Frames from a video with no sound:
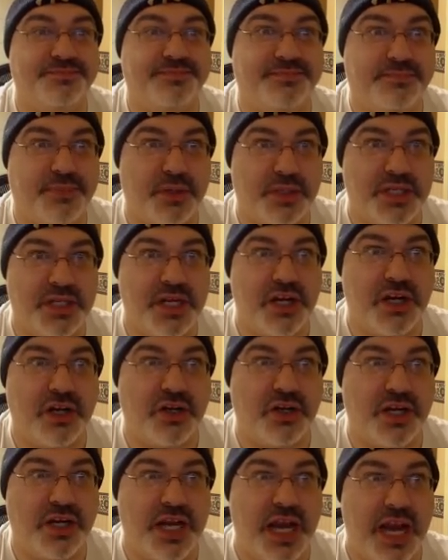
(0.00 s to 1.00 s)

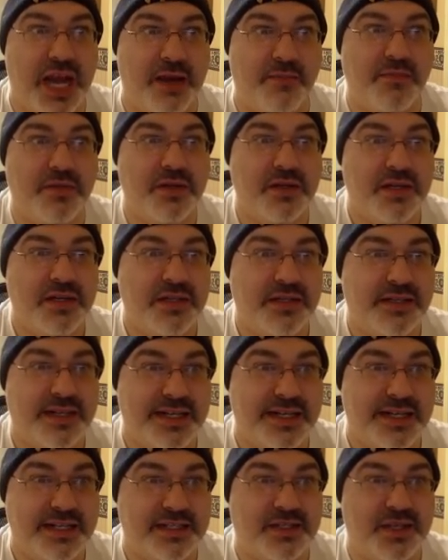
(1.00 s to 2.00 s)
particular game
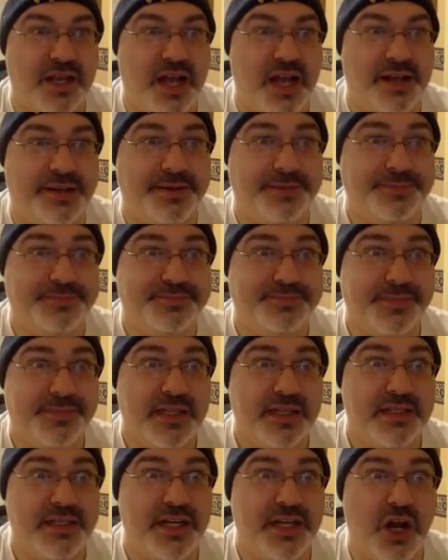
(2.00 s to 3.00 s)
is, uh,
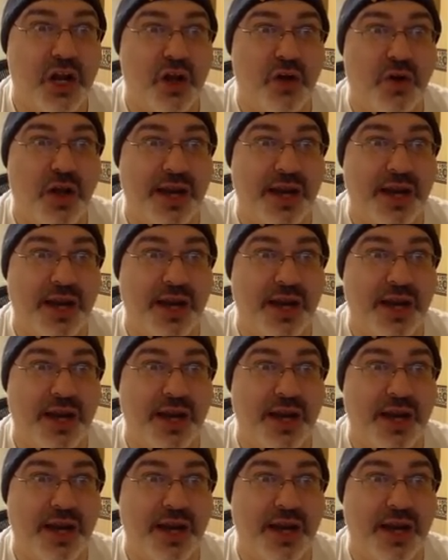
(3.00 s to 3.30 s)
you know,